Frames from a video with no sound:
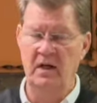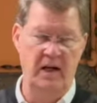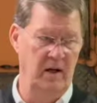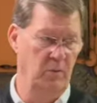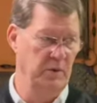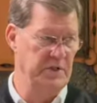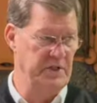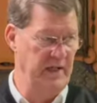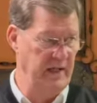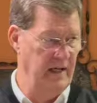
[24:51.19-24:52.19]
And we'll
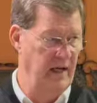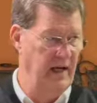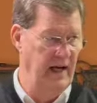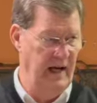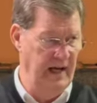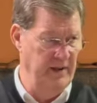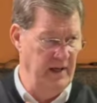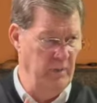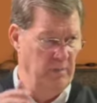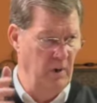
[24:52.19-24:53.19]
see how
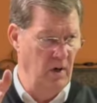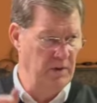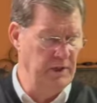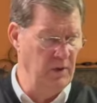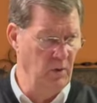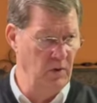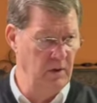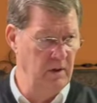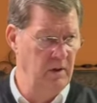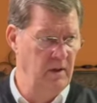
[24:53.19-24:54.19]
they would march in
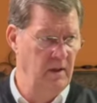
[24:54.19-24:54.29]
order